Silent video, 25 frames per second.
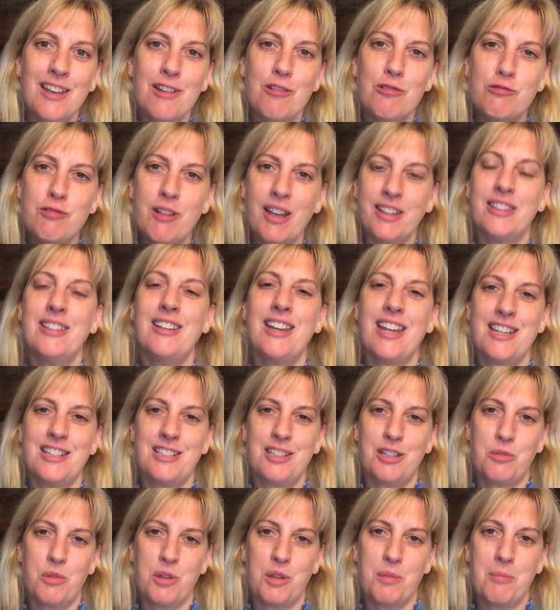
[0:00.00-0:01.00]

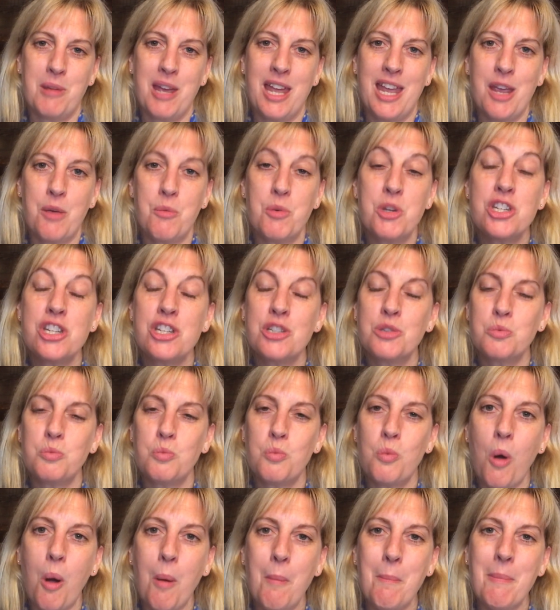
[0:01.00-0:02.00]
resonated with me, which is
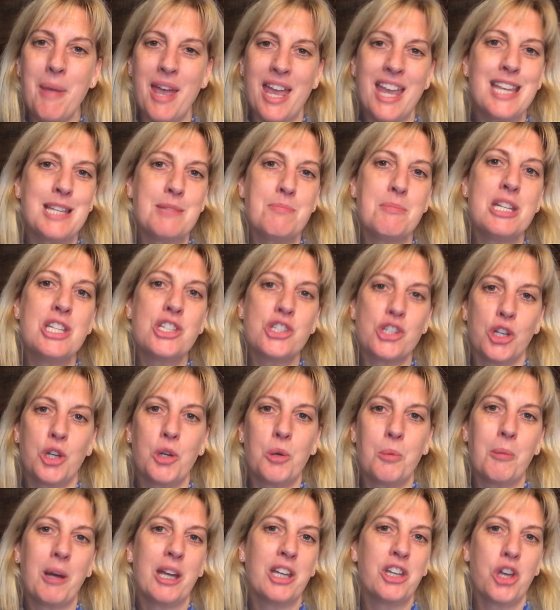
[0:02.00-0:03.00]
what made me do
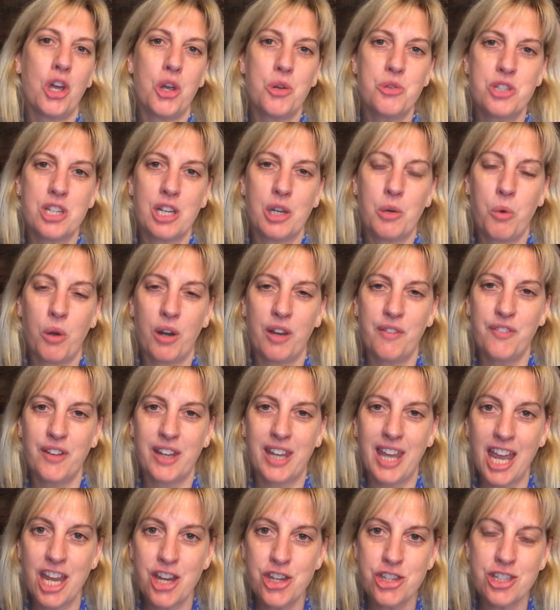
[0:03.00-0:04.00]
my coaching
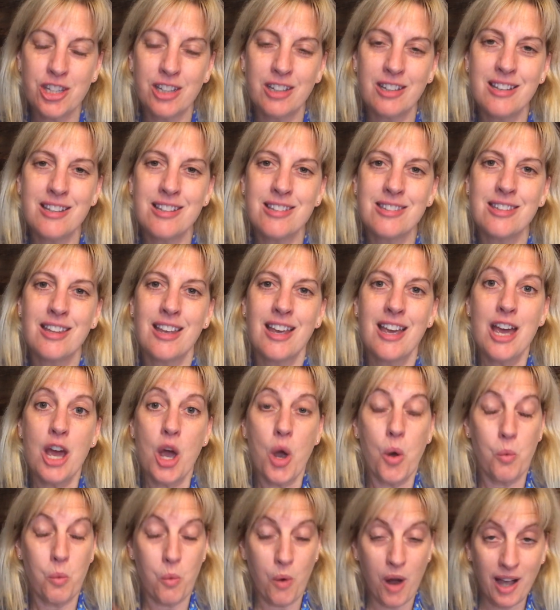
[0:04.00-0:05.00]
qualifications
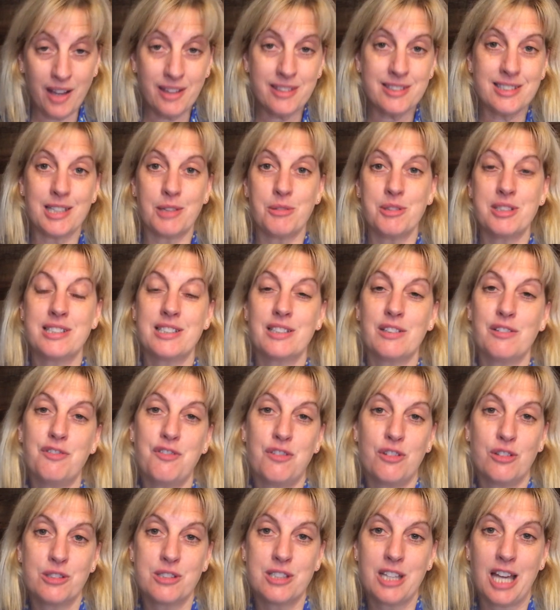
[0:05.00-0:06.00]
whilst I was still
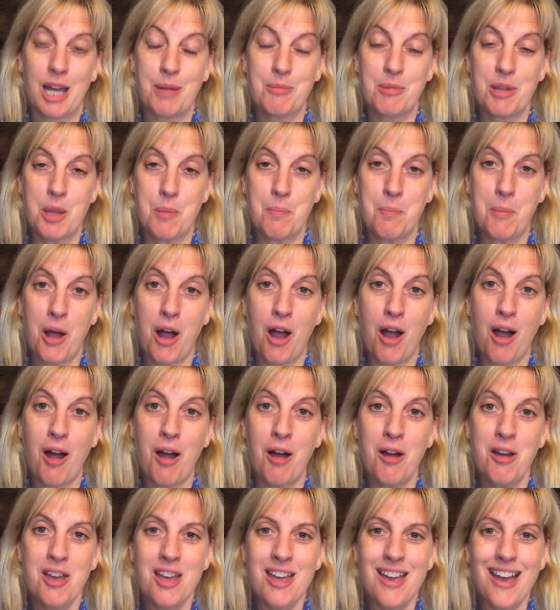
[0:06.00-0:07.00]
full-time at the
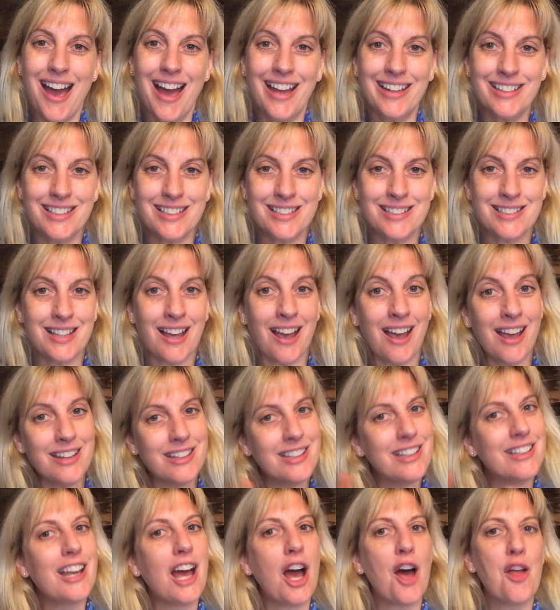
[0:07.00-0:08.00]
bar, and
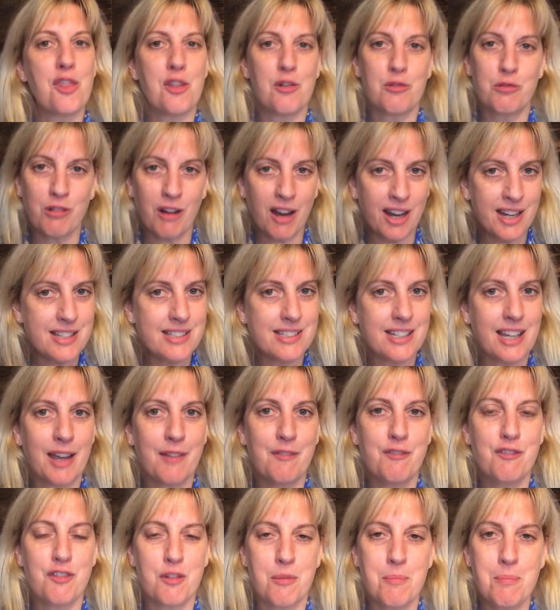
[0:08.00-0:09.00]
decided at the right time
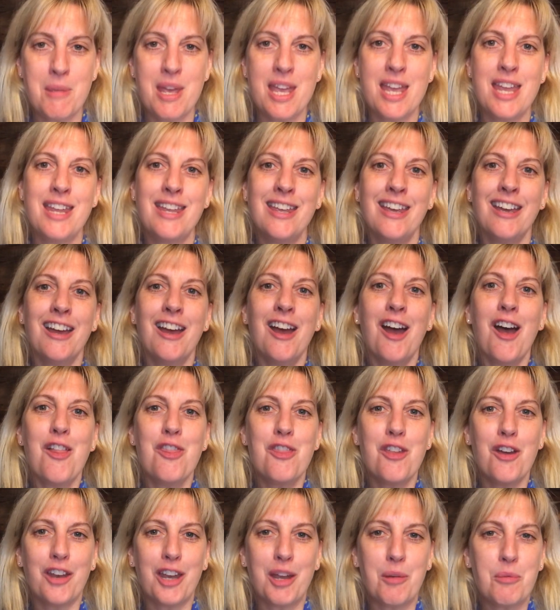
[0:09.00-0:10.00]
for me
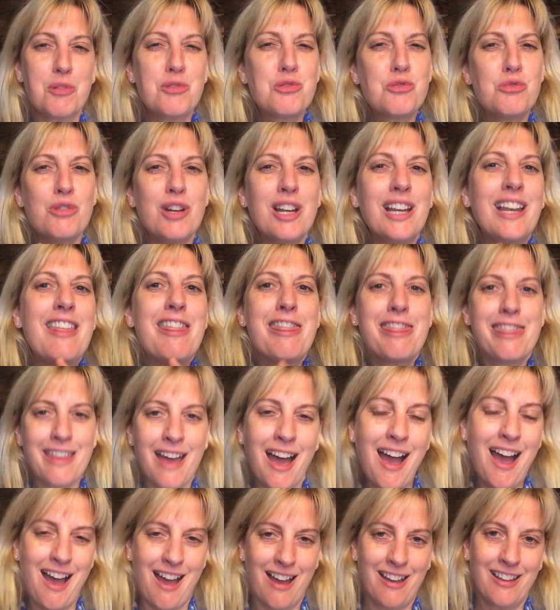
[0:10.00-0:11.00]
that it was really
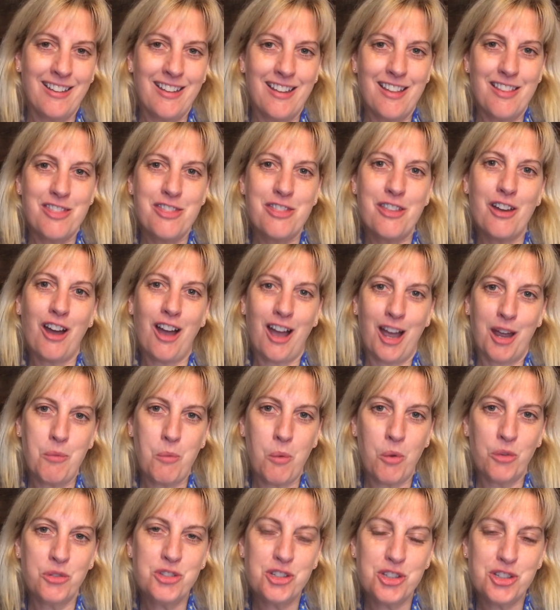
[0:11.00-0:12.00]
that I
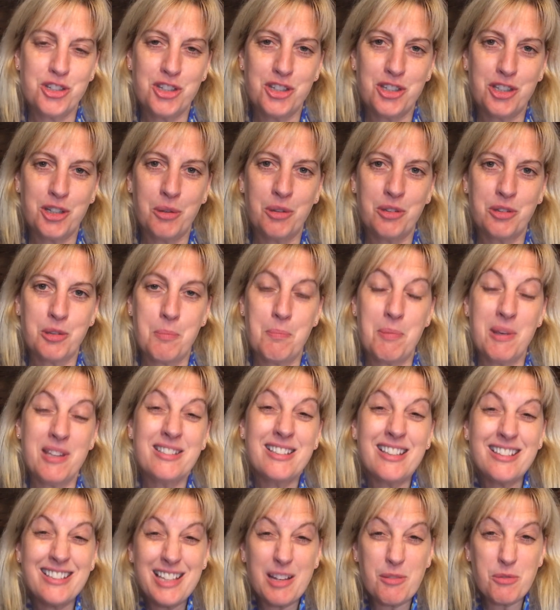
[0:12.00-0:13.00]
wanted to do as a
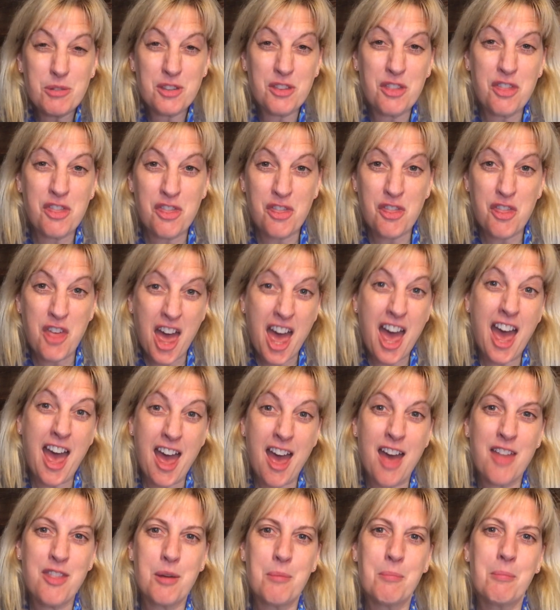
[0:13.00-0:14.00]
business. It was
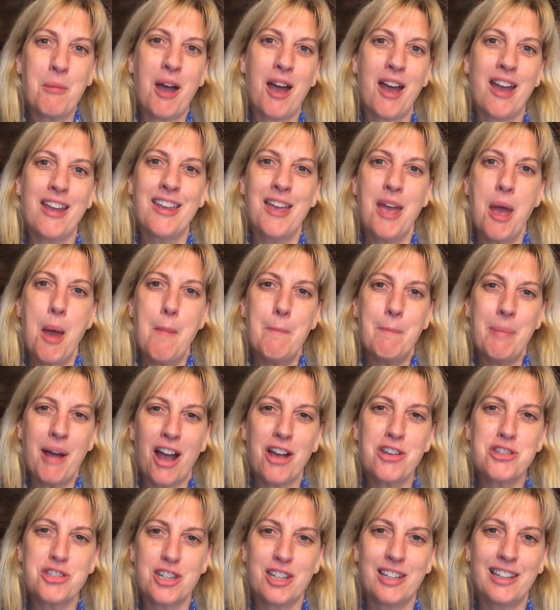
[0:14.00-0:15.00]
there that my
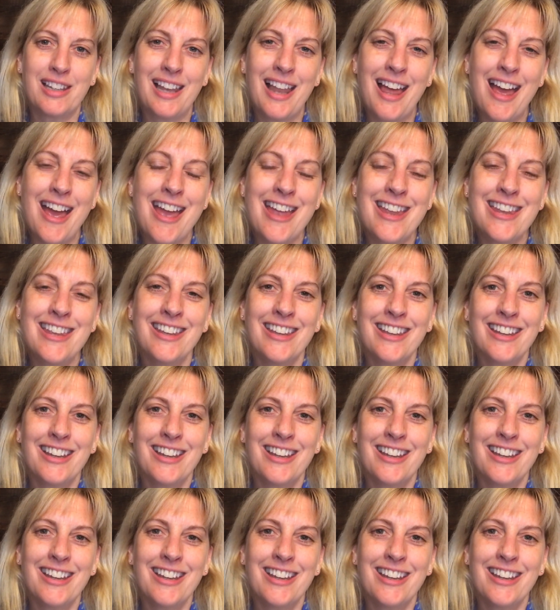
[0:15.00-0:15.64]
passion lay.